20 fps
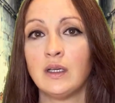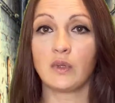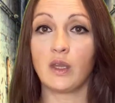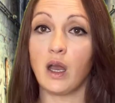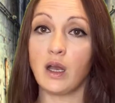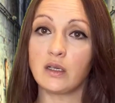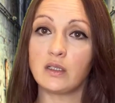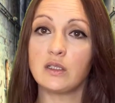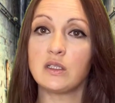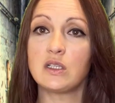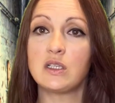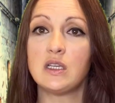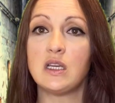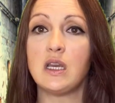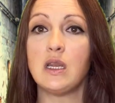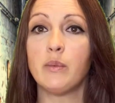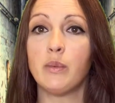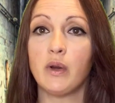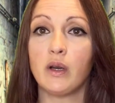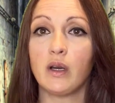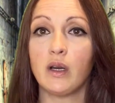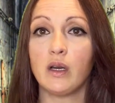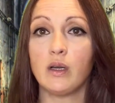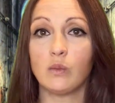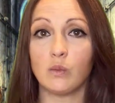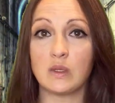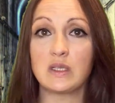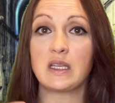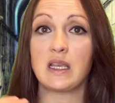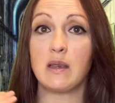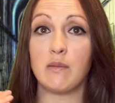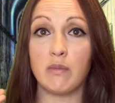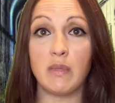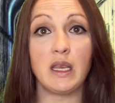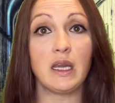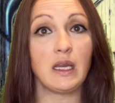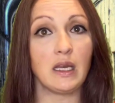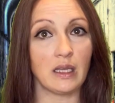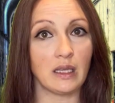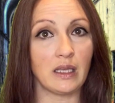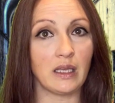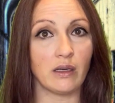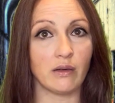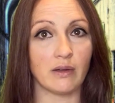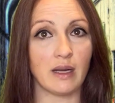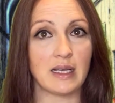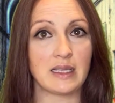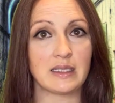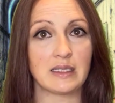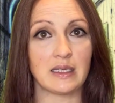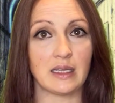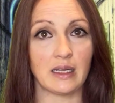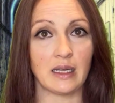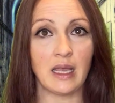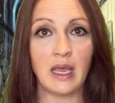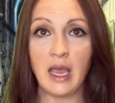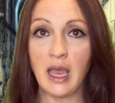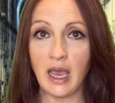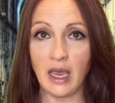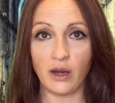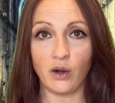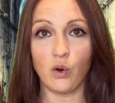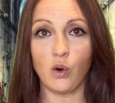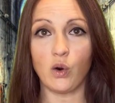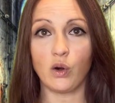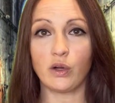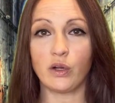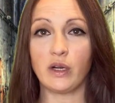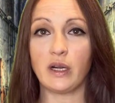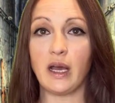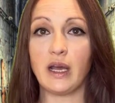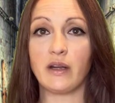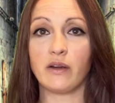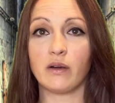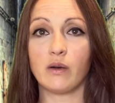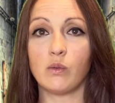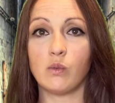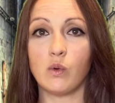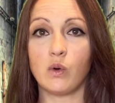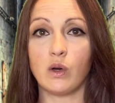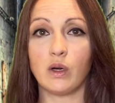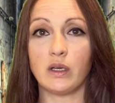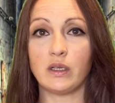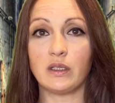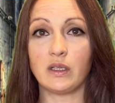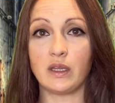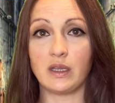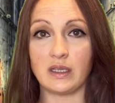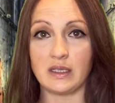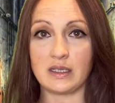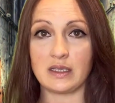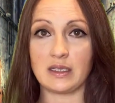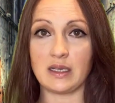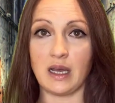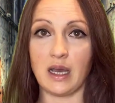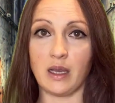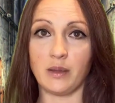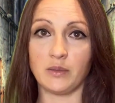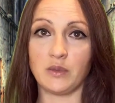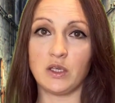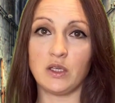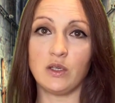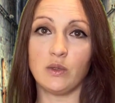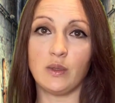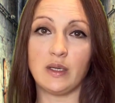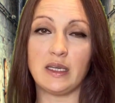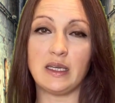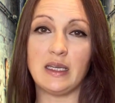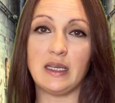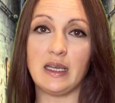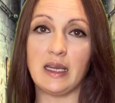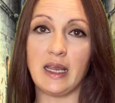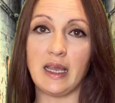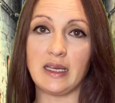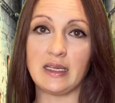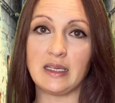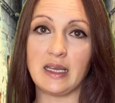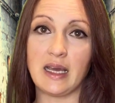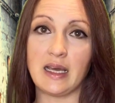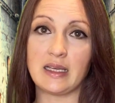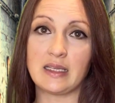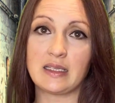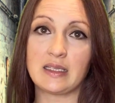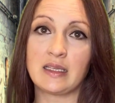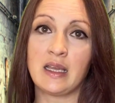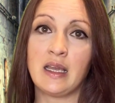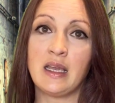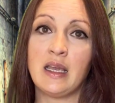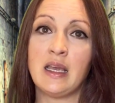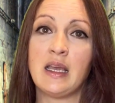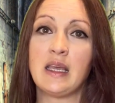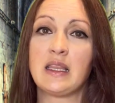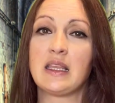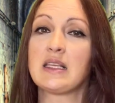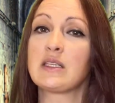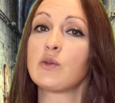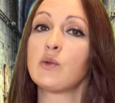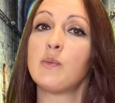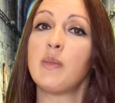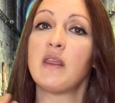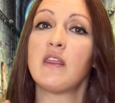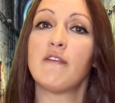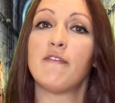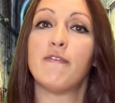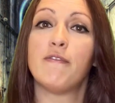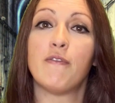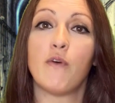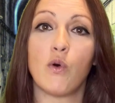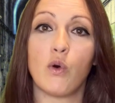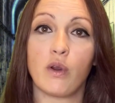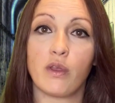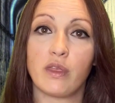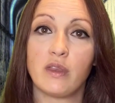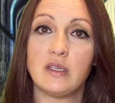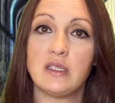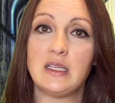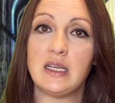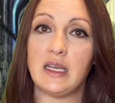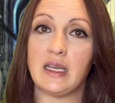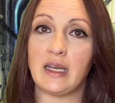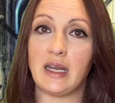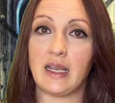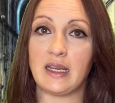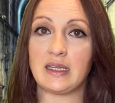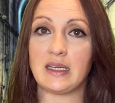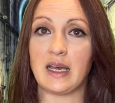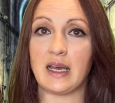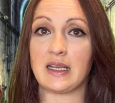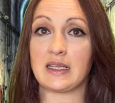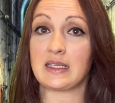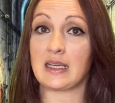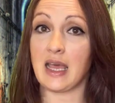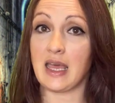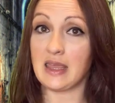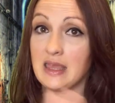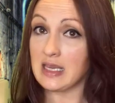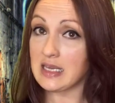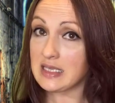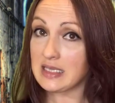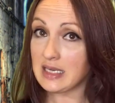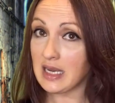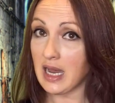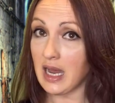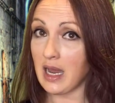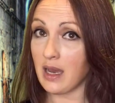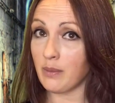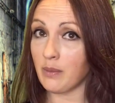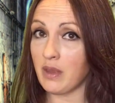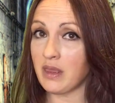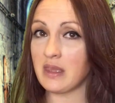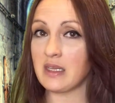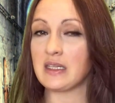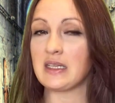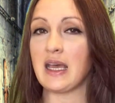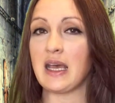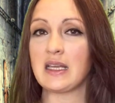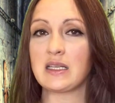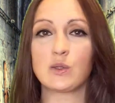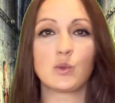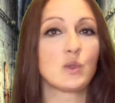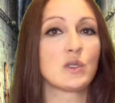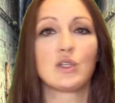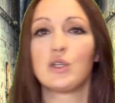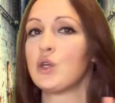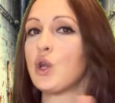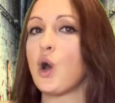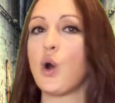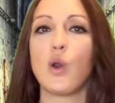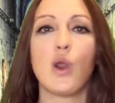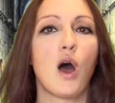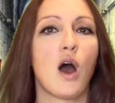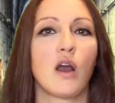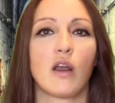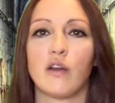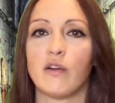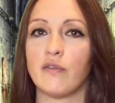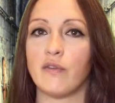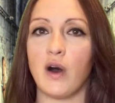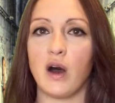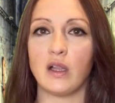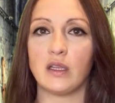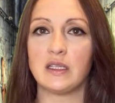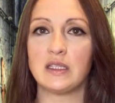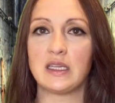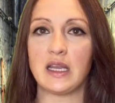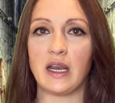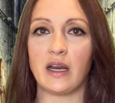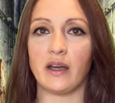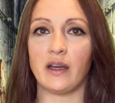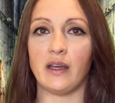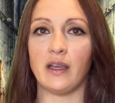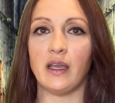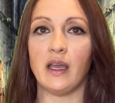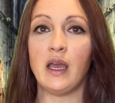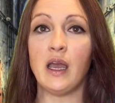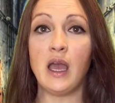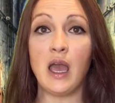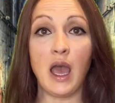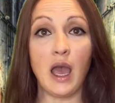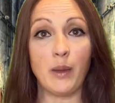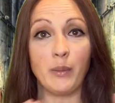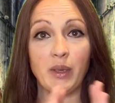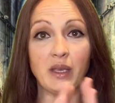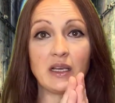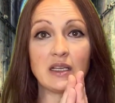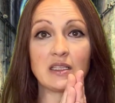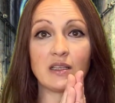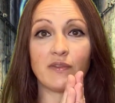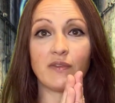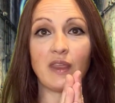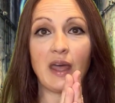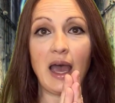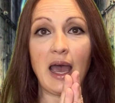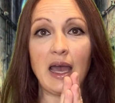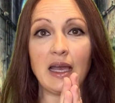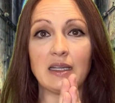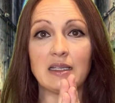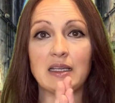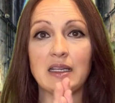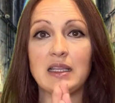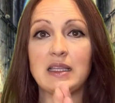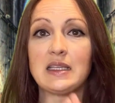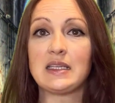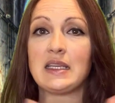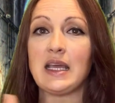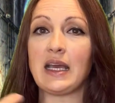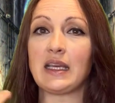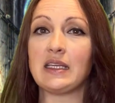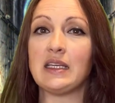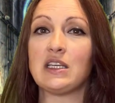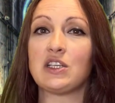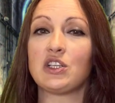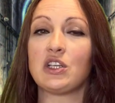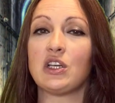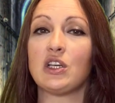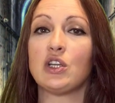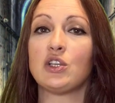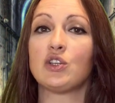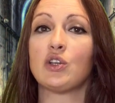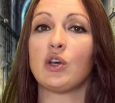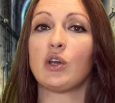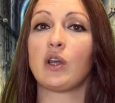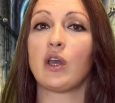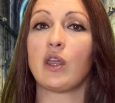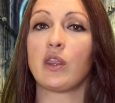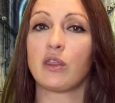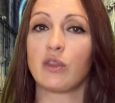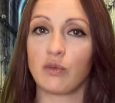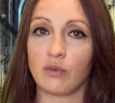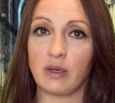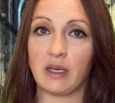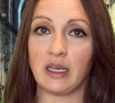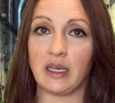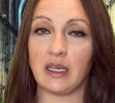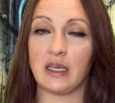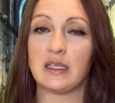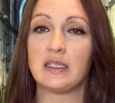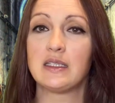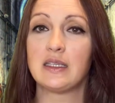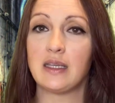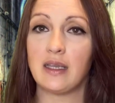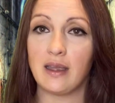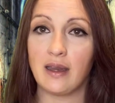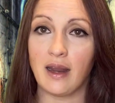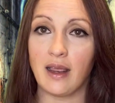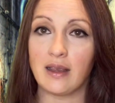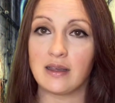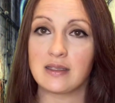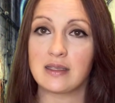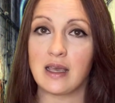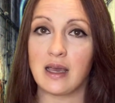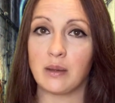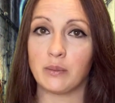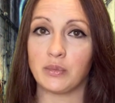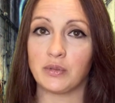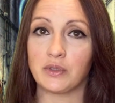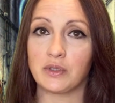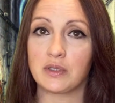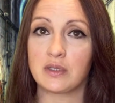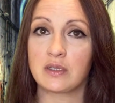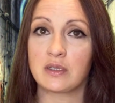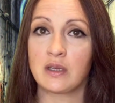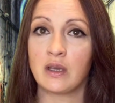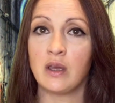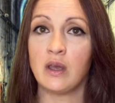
Dr. Schneeberger was immediately arrested and ordered under a warrant this time to do a DNA test. This would be the fourth DNA test, and this time the test was no longer voluntary, and because of that, the technician took 3 DNA samples.